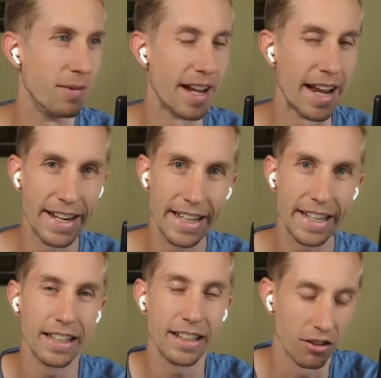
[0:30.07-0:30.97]

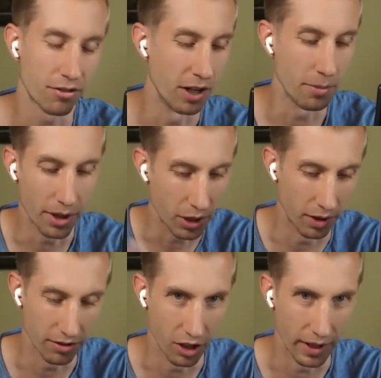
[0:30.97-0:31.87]
Andy, just for anybody who
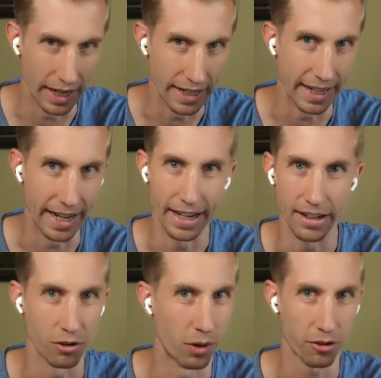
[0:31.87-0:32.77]
doesn't know Andy, Andy's
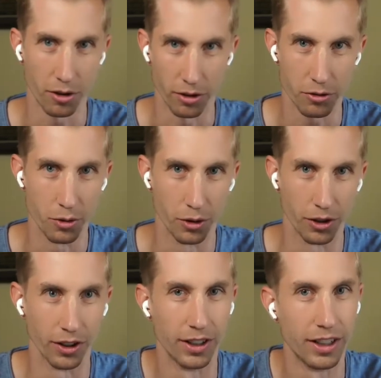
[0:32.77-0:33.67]
a
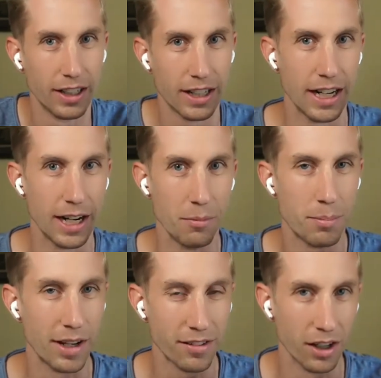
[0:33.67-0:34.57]
restaurateur uh,
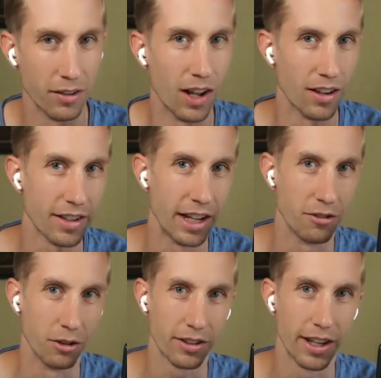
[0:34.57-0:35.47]
based out of Los
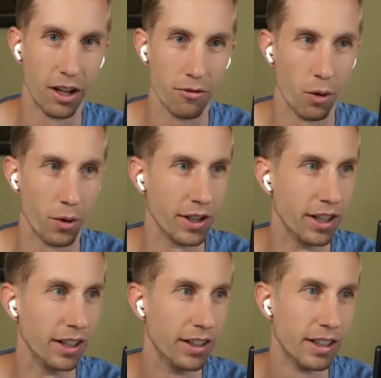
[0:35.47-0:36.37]
Angeles,
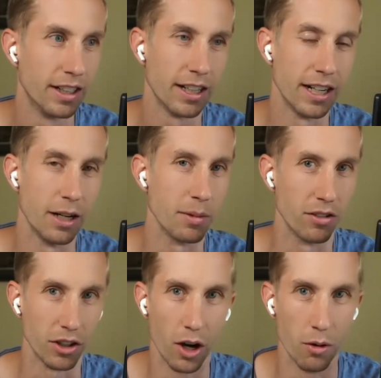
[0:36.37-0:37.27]
California. Um, he's
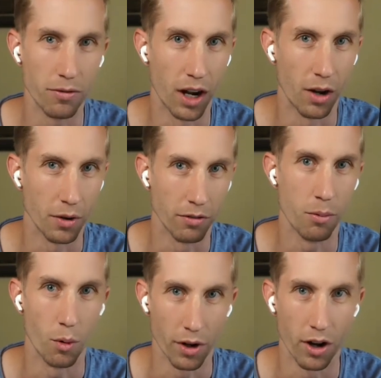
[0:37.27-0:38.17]
a co founder of
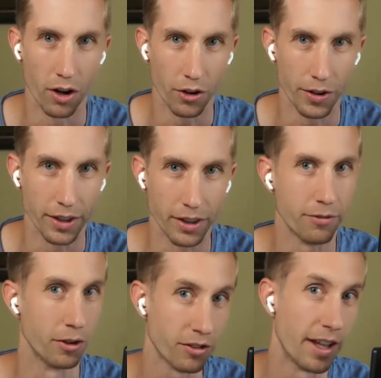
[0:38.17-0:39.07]
Bored and Hungry, the
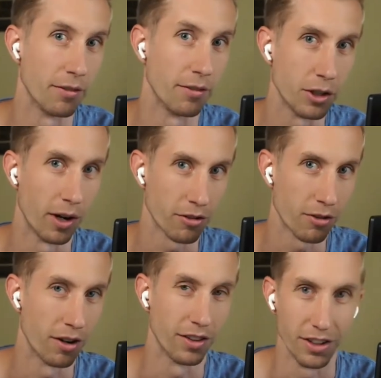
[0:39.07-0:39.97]
first NFT
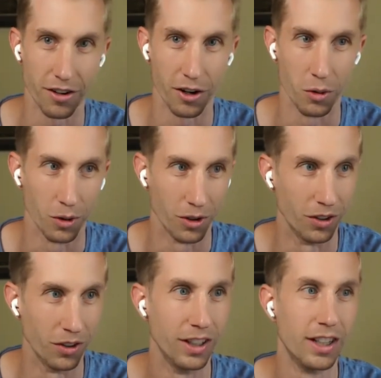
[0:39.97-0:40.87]
restaurant in the entire
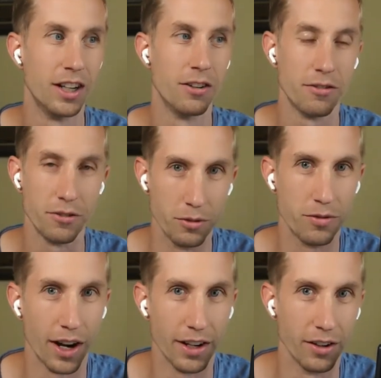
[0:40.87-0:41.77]
world, Food
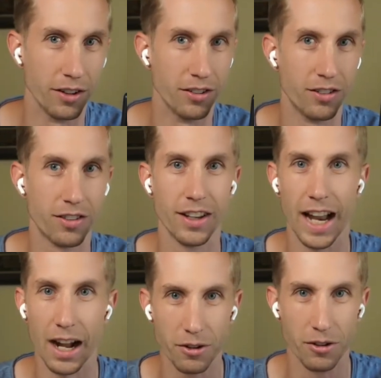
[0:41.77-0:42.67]
Fighters,
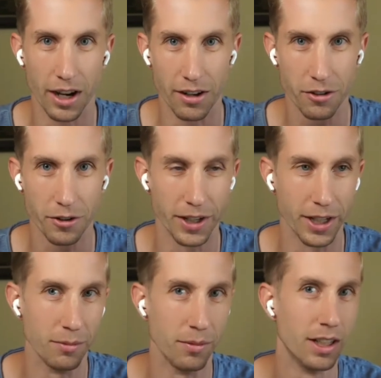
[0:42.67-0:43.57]
Afters Ice
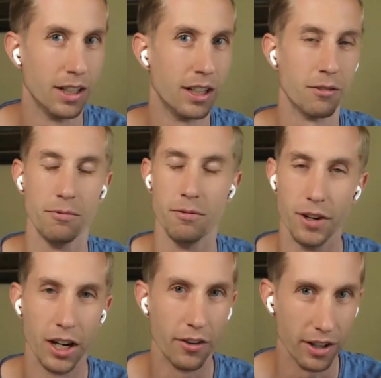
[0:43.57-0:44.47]
Cream,
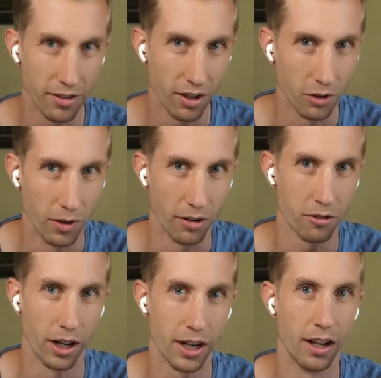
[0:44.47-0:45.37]
various other
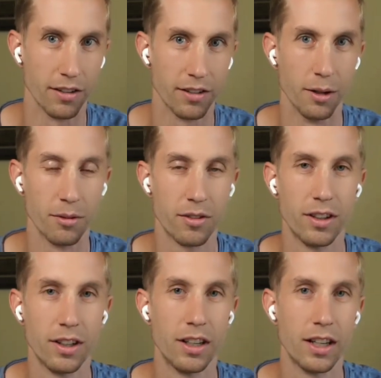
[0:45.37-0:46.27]
restaurant concepts.
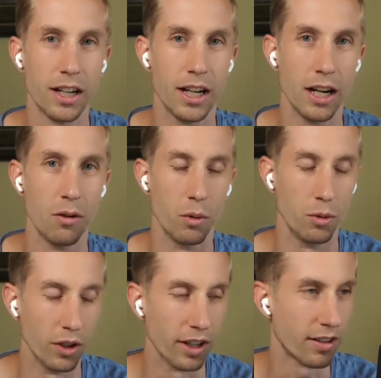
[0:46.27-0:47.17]
Uh, we're
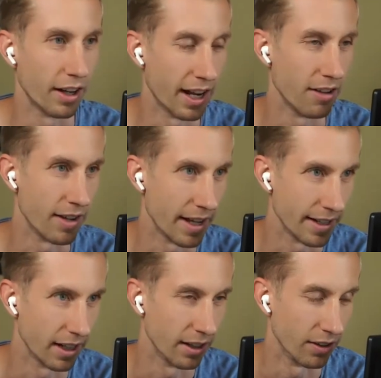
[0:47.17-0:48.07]
really excited to have
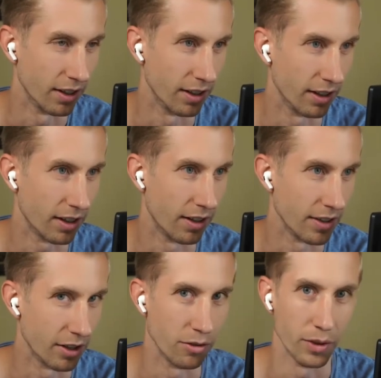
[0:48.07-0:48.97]
Andy on the, on the
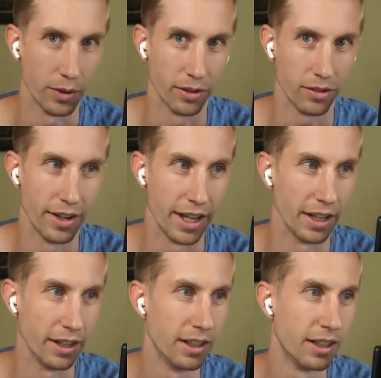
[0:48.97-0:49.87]
interview here
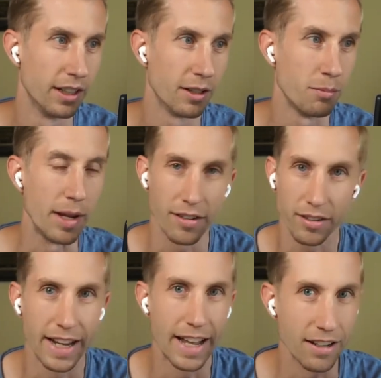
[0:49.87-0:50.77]
today.
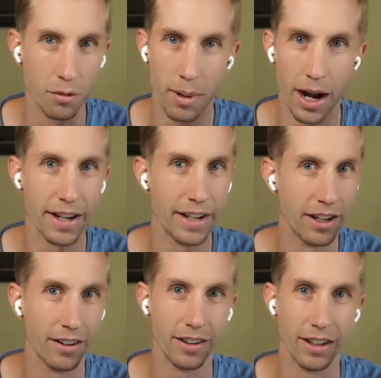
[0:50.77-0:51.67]
Basically, Andy's a
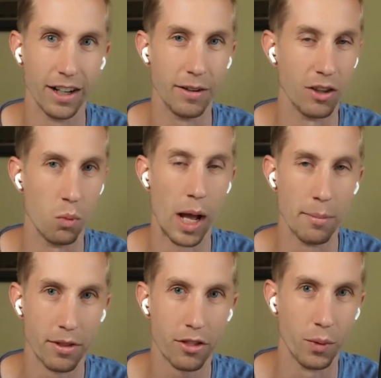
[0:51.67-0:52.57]
pioneer uh, in the
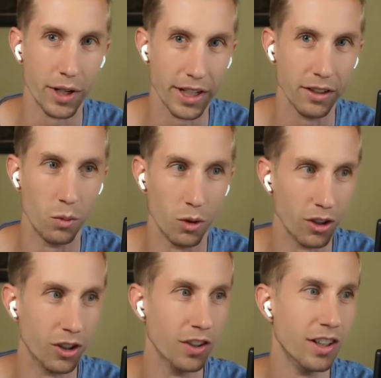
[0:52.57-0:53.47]
Web3
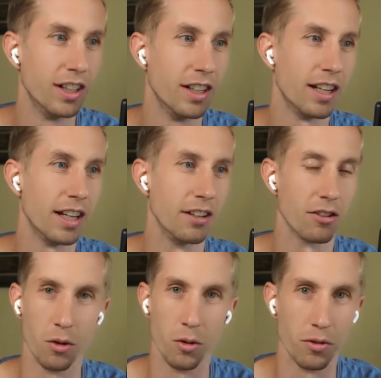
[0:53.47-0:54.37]
world and
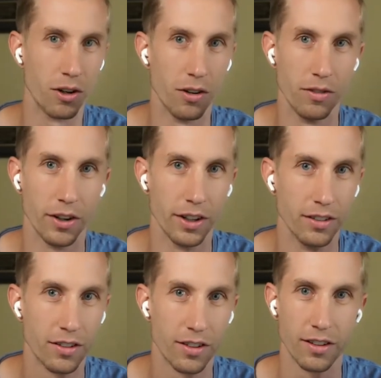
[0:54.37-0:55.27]
just overall very
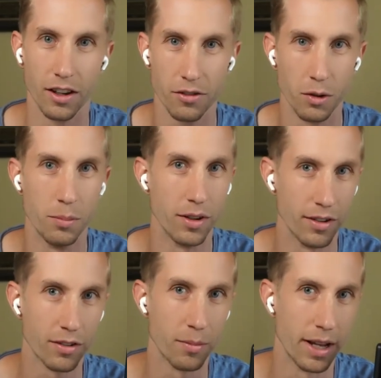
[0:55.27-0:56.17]
successful
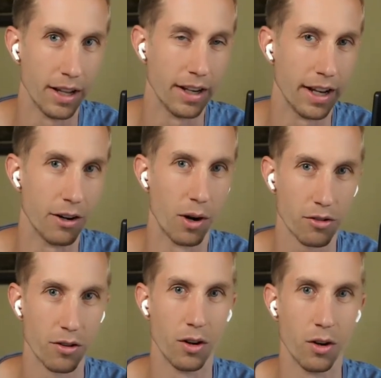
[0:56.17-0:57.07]
businessman and
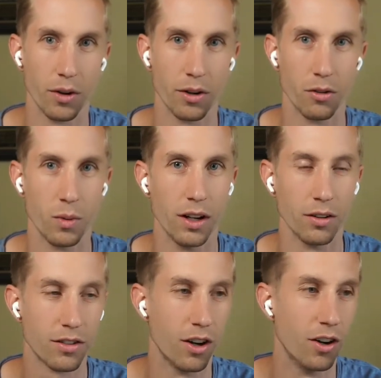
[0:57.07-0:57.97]
restaurant owner as well.
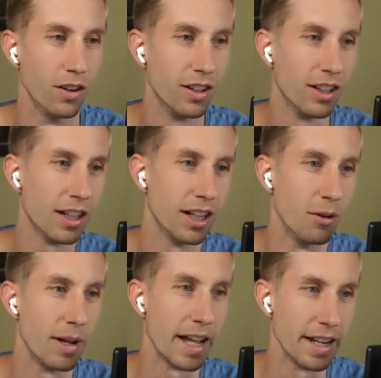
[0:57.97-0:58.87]
So,
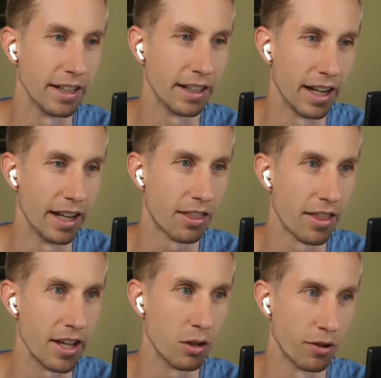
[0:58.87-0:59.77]
um, Andy, again,
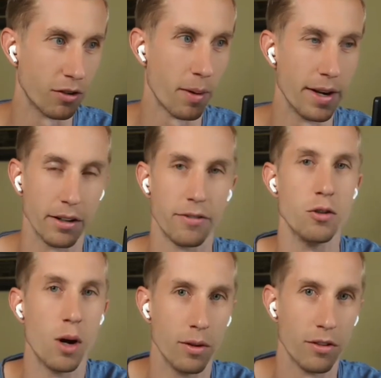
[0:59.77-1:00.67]
thank you for spending a few
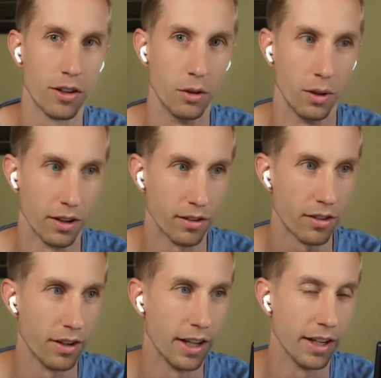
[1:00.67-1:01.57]
moments here with us
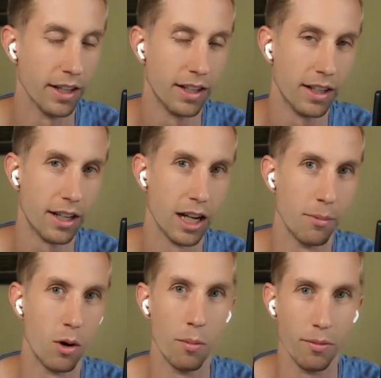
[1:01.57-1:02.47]
today. Um,
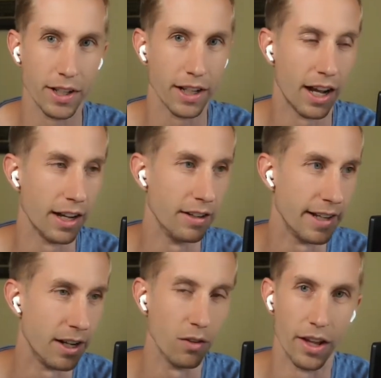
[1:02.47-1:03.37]
hopefully, I nailed that